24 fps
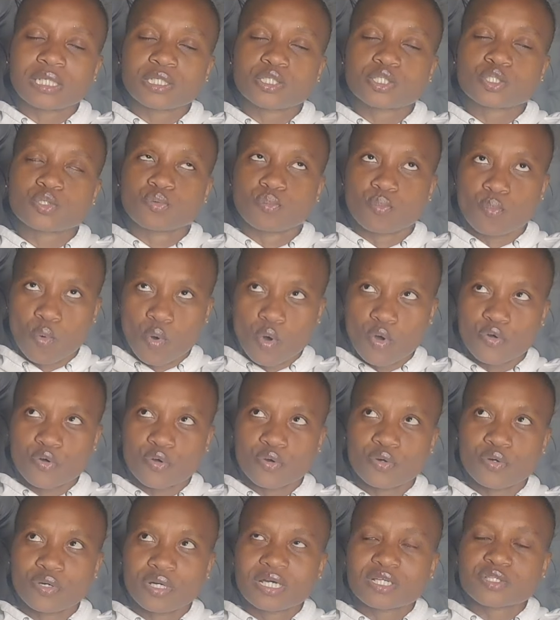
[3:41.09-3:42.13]

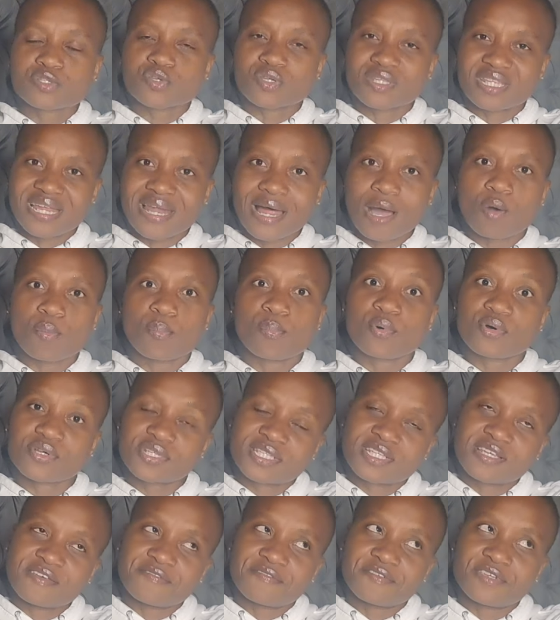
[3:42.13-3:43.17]
tomorrow so that I'll
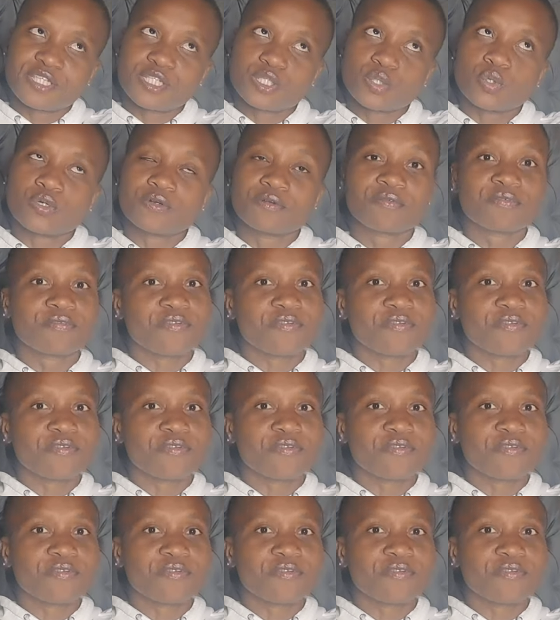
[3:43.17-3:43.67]
post a video on